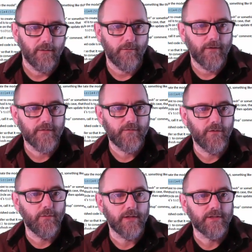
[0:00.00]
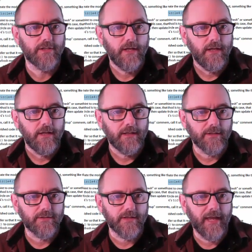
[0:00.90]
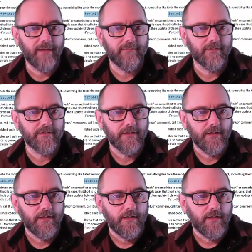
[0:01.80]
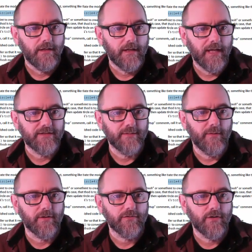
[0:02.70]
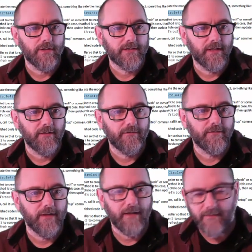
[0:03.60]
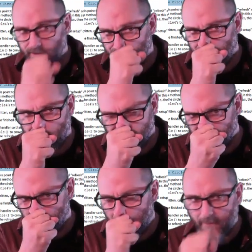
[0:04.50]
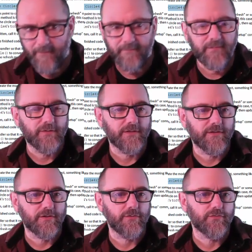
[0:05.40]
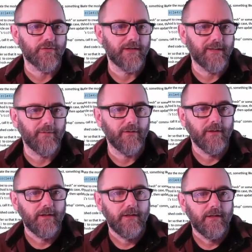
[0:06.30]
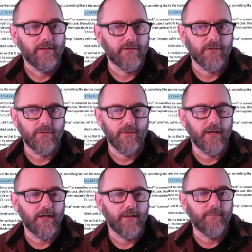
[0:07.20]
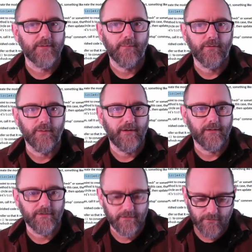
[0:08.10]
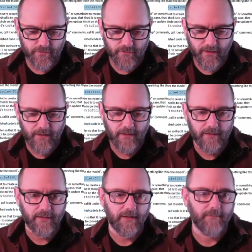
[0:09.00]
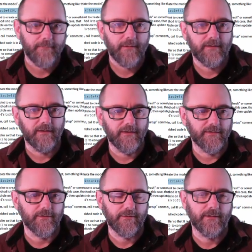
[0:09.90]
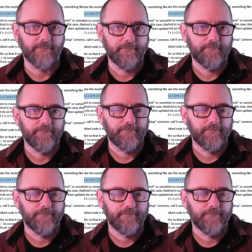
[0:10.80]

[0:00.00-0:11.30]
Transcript: Call refresh view, which clears the canvas, has the model draw itself, and then uses the toString label to put the model's toString into there. I think this will do it.